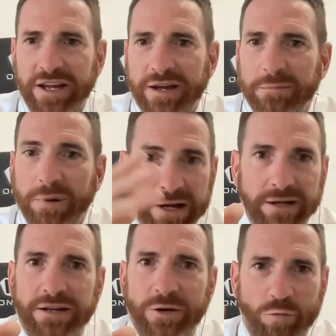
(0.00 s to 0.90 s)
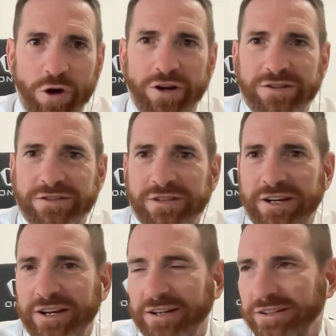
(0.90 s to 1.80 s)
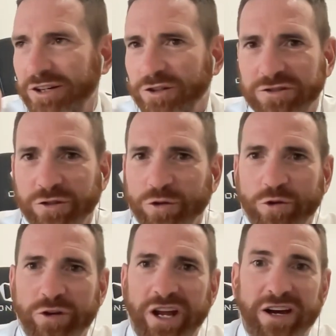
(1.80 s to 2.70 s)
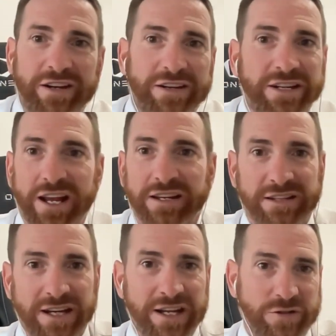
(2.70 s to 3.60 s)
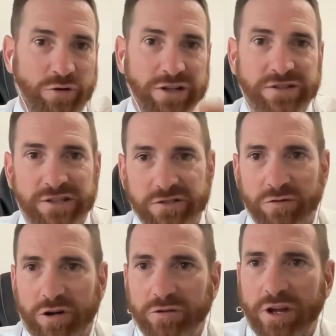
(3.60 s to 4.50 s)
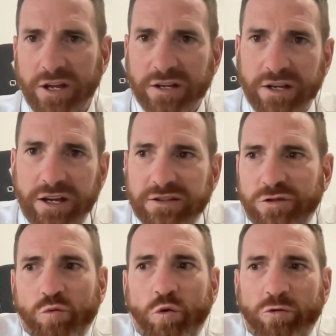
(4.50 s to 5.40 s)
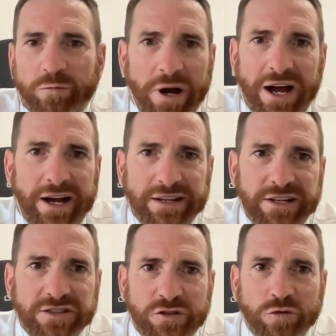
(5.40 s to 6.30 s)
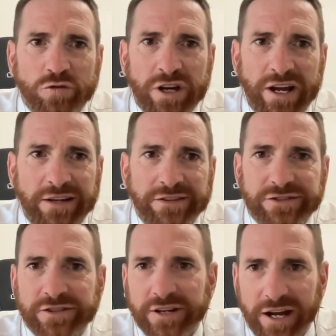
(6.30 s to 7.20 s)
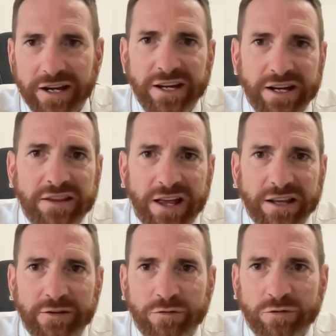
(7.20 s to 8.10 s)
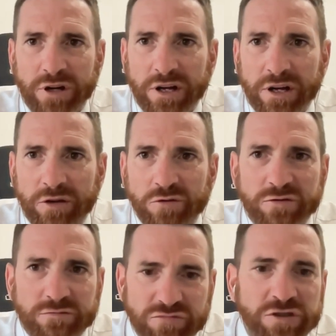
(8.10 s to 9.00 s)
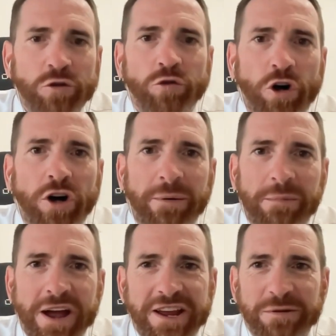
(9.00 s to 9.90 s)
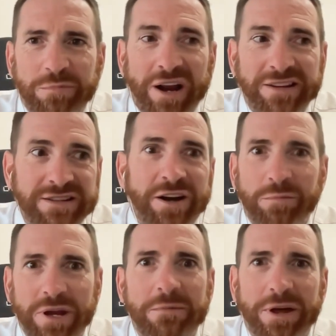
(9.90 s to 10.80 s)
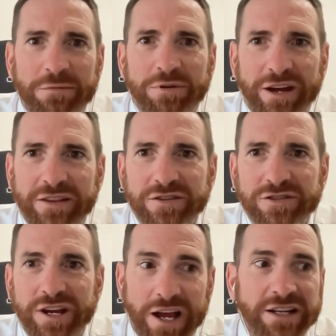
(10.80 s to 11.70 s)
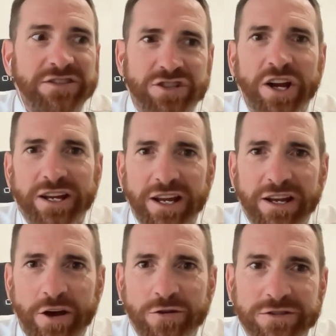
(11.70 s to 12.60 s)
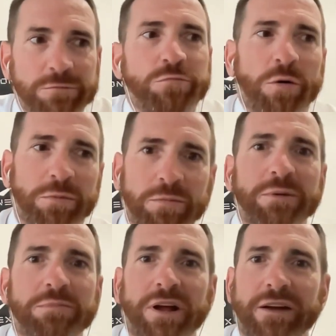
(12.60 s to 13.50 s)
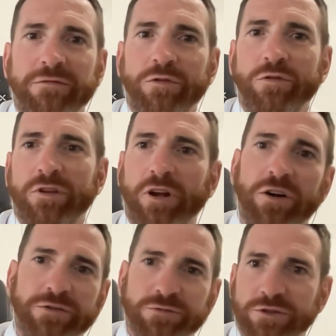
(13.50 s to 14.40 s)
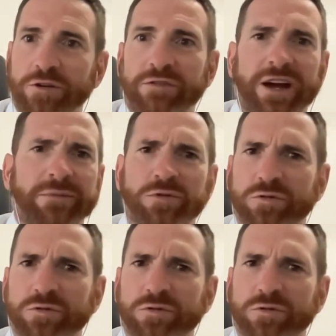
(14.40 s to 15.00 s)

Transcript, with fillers: But it works, and you could still do it now. And, and to get a 26 year old still warms my heart that you could change a kid at that level who's still not going to make it, but is going to be a better player this year and is going to get noticed and probably play a few of the Lions reserve games or,